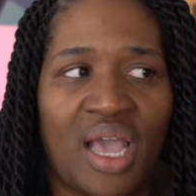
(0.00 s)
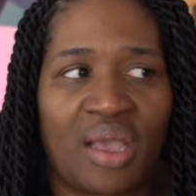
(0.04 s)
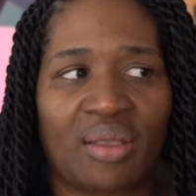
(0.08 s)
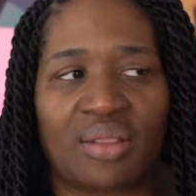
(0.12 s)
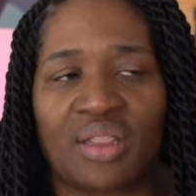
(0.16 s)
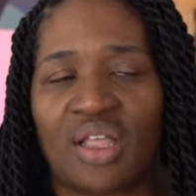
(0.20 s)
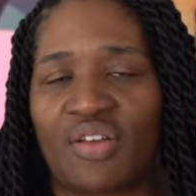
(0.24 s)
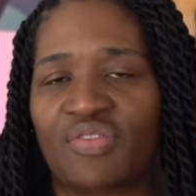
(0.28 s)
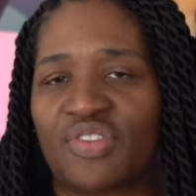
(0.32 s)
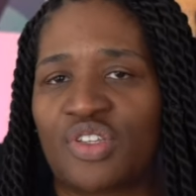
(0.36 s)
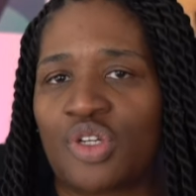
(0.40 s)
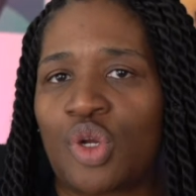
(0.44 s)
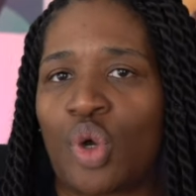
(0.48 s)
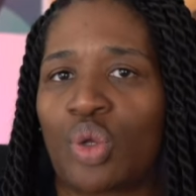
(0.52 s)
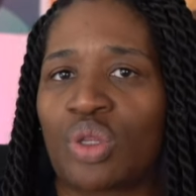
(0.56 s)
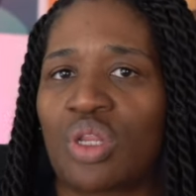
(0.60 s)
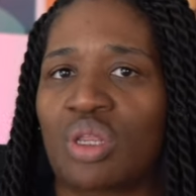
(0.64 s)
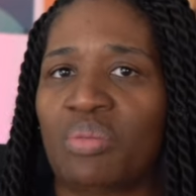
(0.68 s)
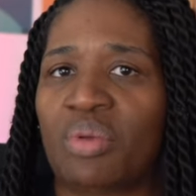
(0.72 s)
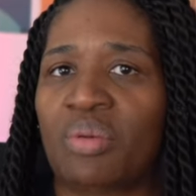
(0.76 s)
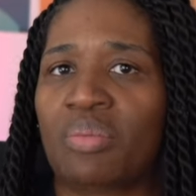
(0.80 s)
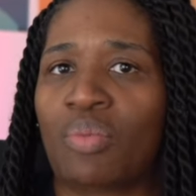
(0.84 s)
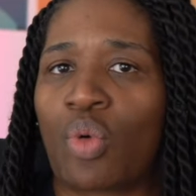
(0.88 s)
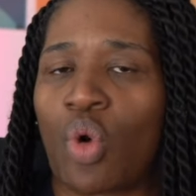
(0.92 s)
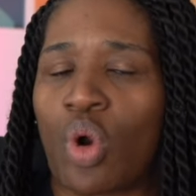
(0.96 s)
I'd love to know a
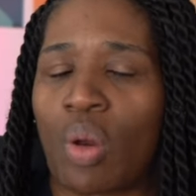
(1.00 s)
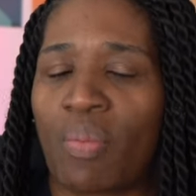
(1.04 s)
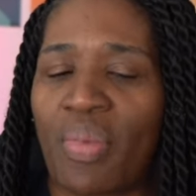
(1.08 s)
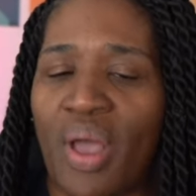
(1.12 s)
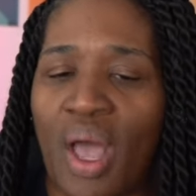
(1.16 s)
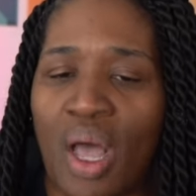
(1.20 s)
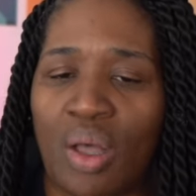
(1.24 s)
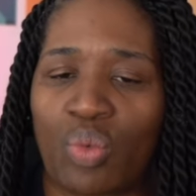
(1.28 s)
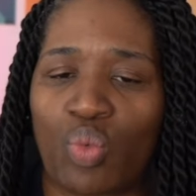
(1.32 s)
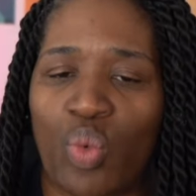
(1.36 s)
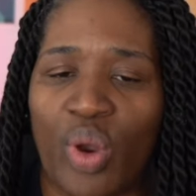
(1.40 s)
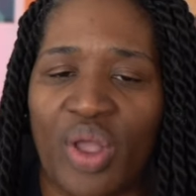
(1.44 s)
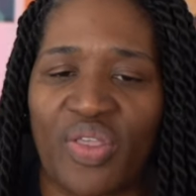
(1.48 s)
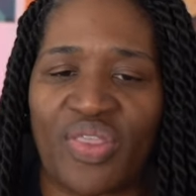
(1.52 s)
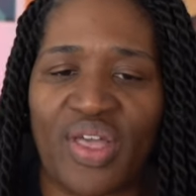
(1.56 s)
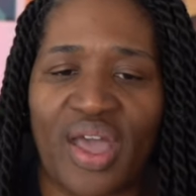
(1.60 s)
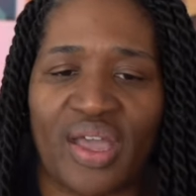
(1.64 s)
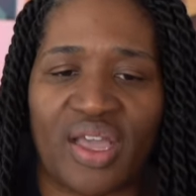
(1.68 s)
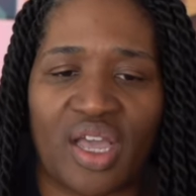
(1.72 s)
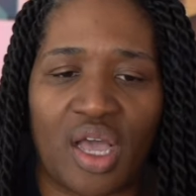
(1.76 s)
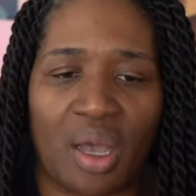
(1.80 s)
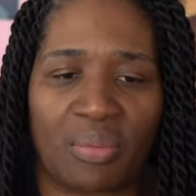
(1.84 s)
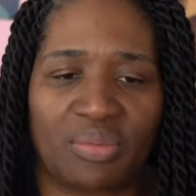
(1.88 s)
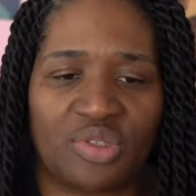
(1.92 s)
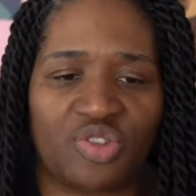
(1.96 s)
little bit more about where
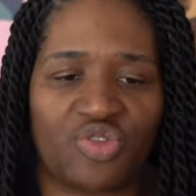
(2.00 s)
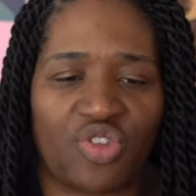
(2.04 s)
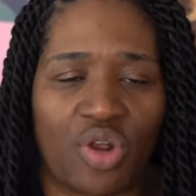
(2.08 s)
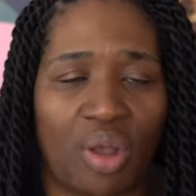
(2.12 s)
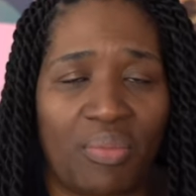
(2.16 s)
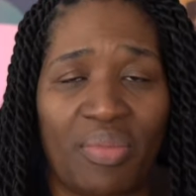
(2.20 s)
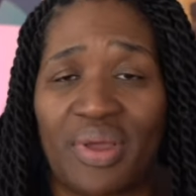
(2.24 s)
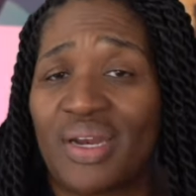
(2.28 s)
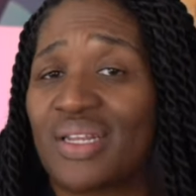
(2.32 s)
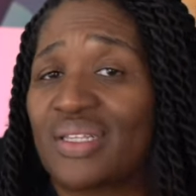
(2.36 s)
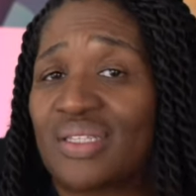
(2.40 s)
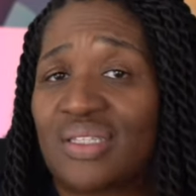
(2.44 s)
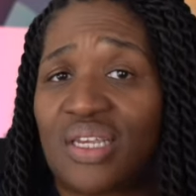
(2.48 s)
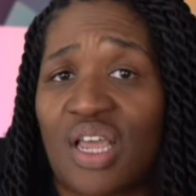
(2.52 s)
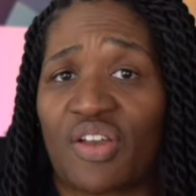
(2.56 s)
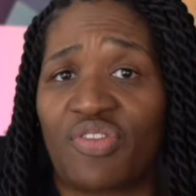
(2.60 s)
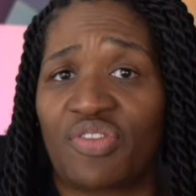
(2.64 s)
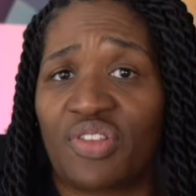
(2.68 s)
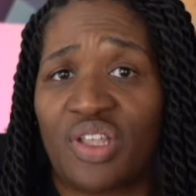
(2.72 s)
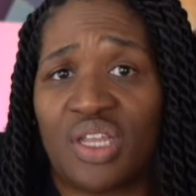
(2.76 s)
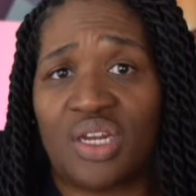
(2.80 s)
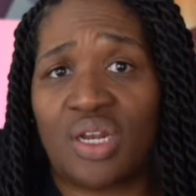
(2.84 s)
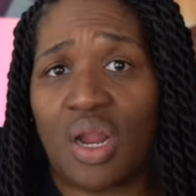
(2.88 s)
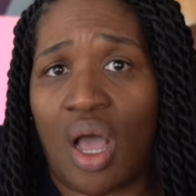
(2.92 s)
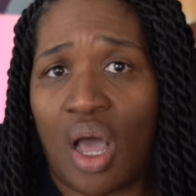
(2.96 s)
that comes from, but it's
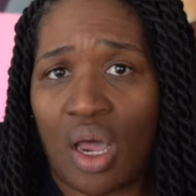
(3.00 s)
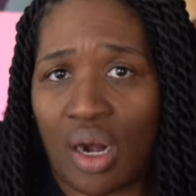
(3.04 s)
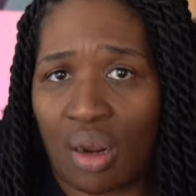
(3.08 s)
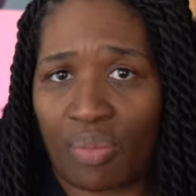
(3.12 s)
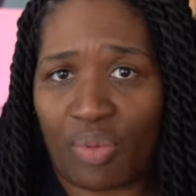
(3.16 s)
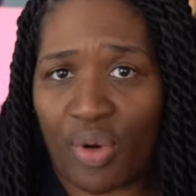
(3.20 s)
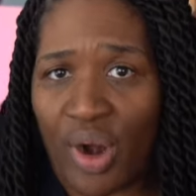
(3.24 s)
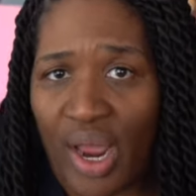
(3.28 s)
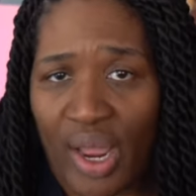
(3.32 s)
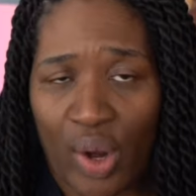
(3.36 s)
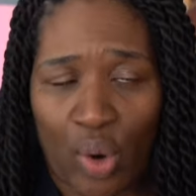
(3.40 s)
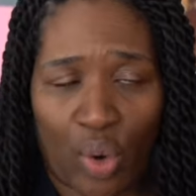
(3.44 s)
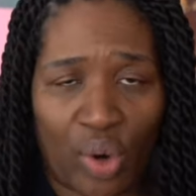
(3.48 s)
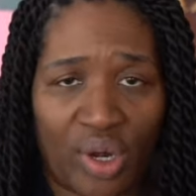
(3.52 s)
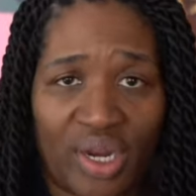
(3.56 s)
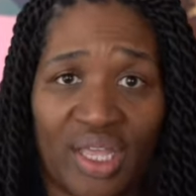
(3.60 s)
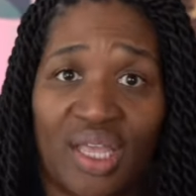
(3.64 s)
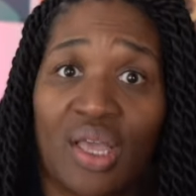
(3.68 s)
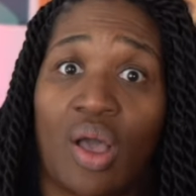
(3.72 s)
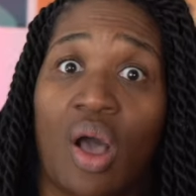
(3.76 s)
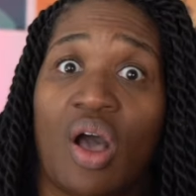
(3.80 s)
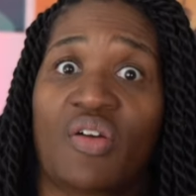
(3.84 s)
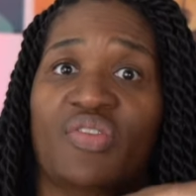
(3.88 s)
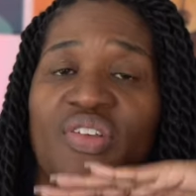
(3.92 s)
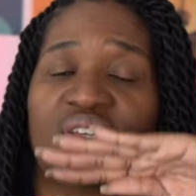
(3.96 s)
definitely not a
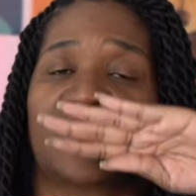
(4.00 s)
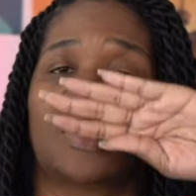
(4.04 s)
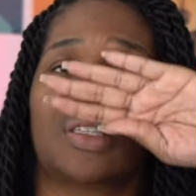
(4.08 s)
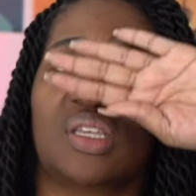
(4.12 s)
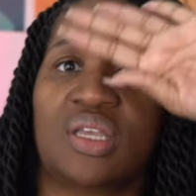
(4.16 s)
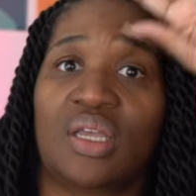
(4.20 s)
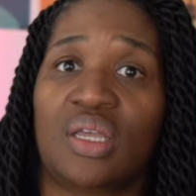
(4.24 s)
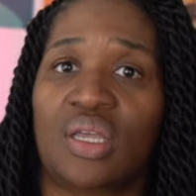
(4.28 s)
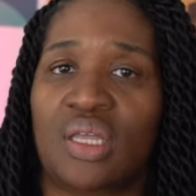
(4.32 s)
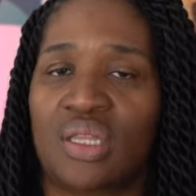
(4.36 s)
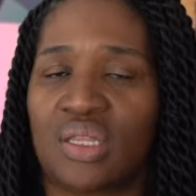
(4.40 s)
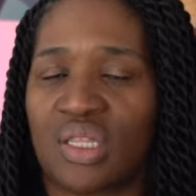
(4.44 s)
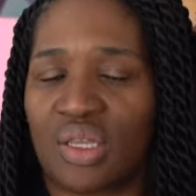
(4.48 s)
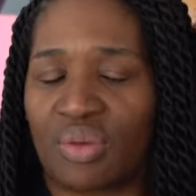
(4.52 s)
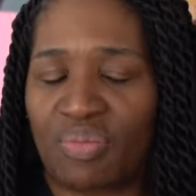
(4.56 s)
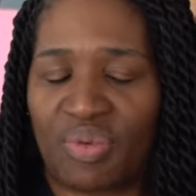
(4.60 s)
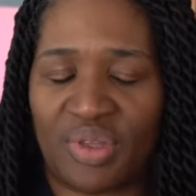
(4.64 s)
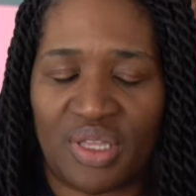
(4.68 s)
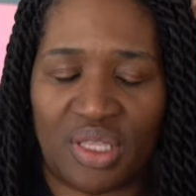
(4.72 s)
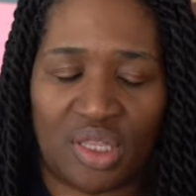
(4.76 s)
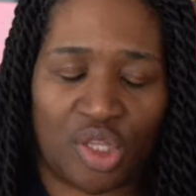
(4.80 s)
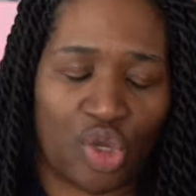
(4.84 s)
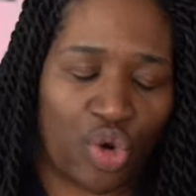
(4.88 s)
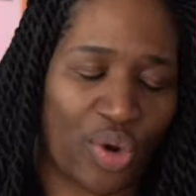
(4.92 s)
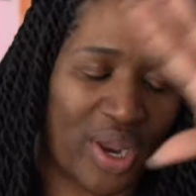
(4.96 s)
priority, obviously, in
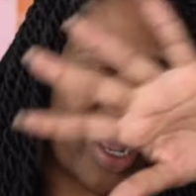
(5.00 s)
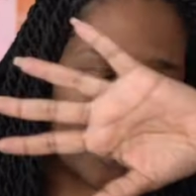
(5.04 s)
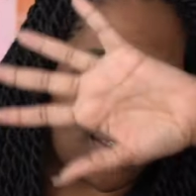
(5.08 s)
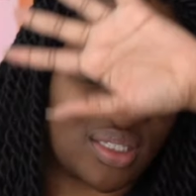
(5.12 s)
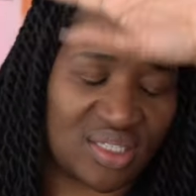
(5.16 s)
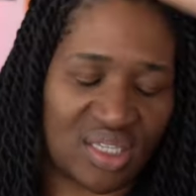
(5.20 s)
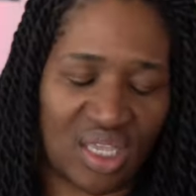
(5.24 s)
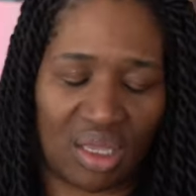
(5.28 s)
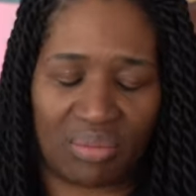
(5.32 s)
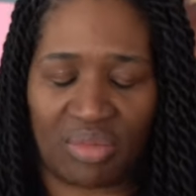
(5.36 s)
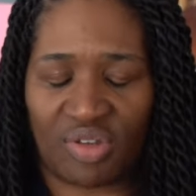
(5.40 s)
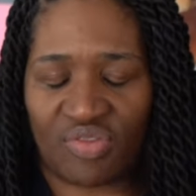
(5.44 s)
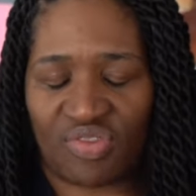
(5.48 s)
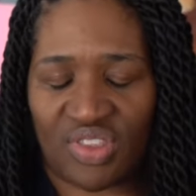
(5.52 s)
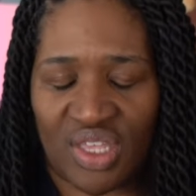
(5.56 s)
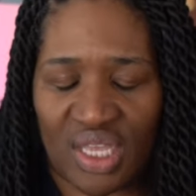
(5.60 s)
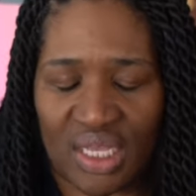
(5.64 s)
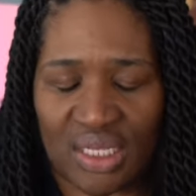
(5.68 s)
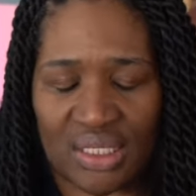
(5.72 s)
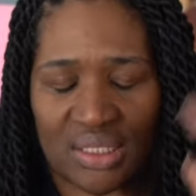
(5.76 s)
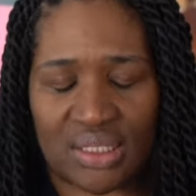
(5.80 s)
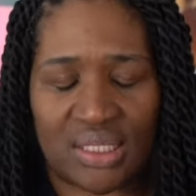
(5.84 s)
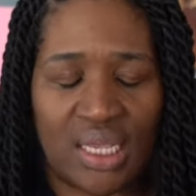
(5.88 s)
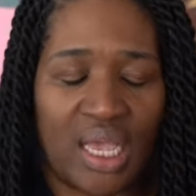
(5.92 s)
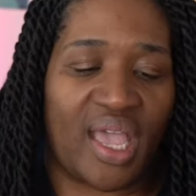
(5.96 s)
the grand scheme of
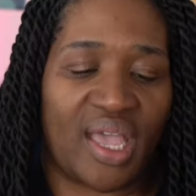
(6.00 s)
things.